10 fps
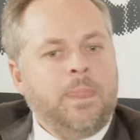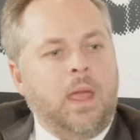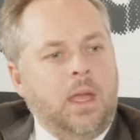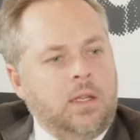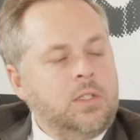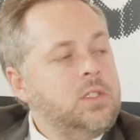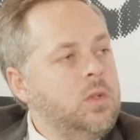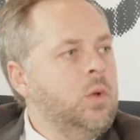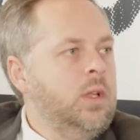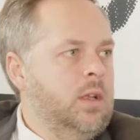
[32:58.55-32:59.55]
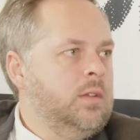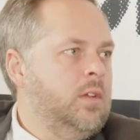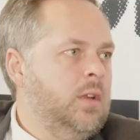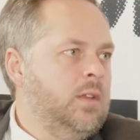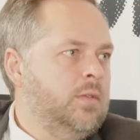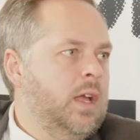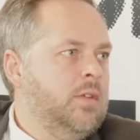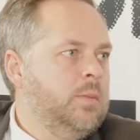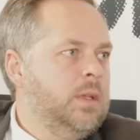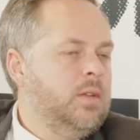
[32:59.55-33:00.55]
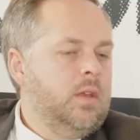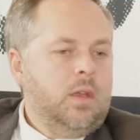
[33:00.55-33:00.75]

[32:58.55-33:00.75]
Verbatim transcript: and install an alternative government